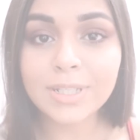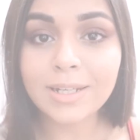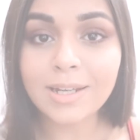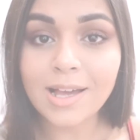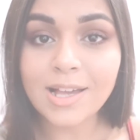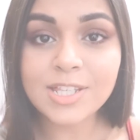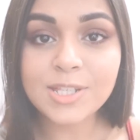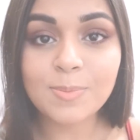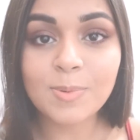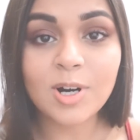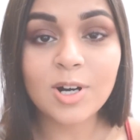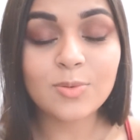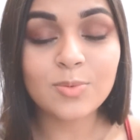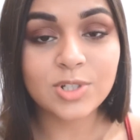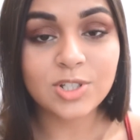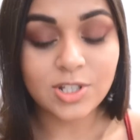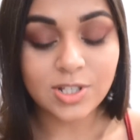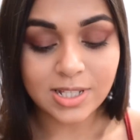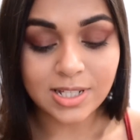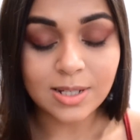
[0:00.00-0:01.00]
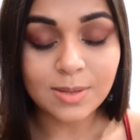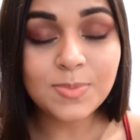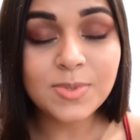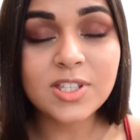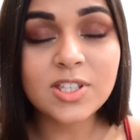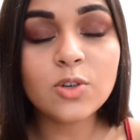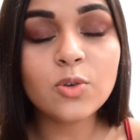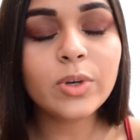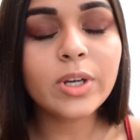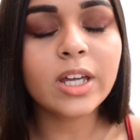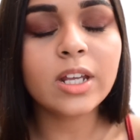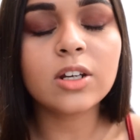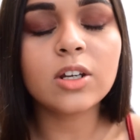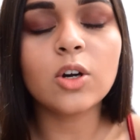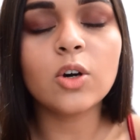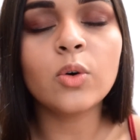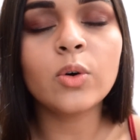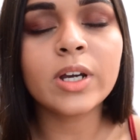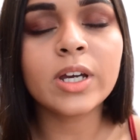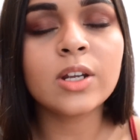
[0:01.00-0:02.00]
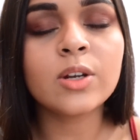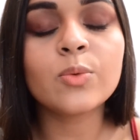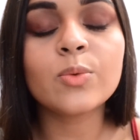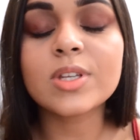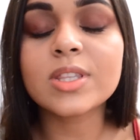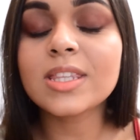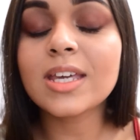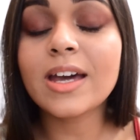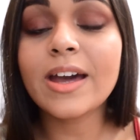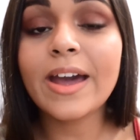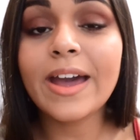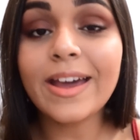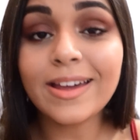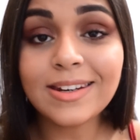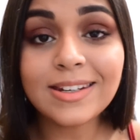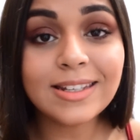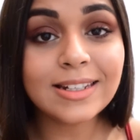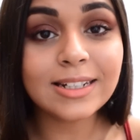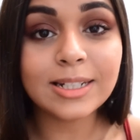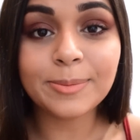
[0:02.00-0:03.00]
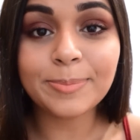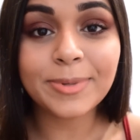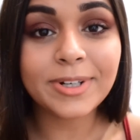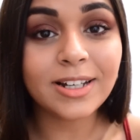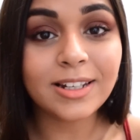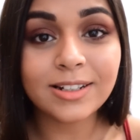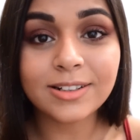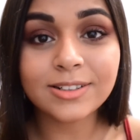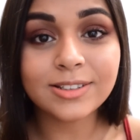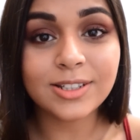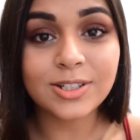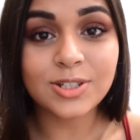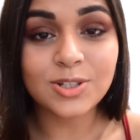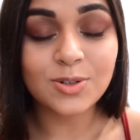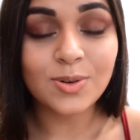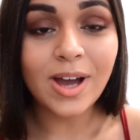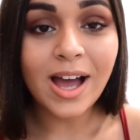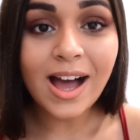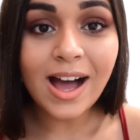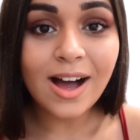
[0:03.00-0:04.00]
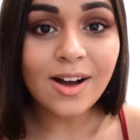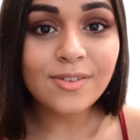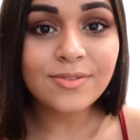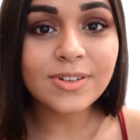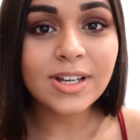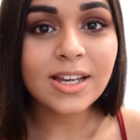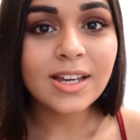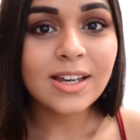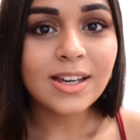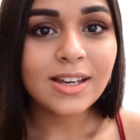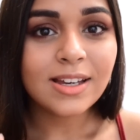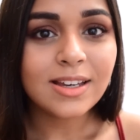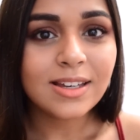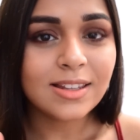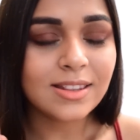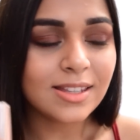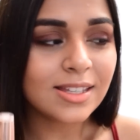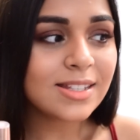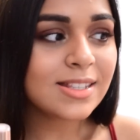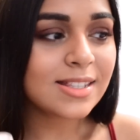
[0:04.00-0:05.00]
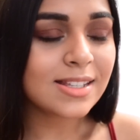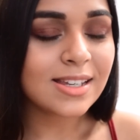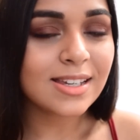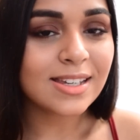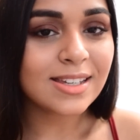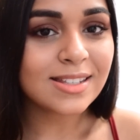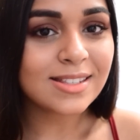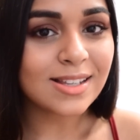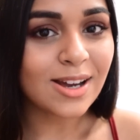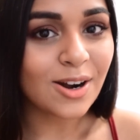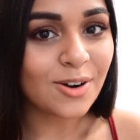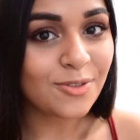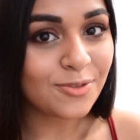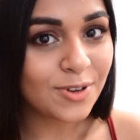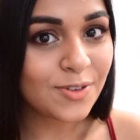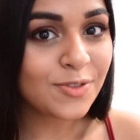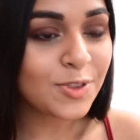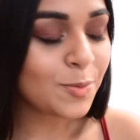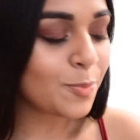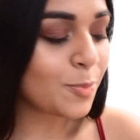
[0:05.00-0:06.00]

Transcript: last part, which is lips, you can go in with any lip color that you have. This is our 5th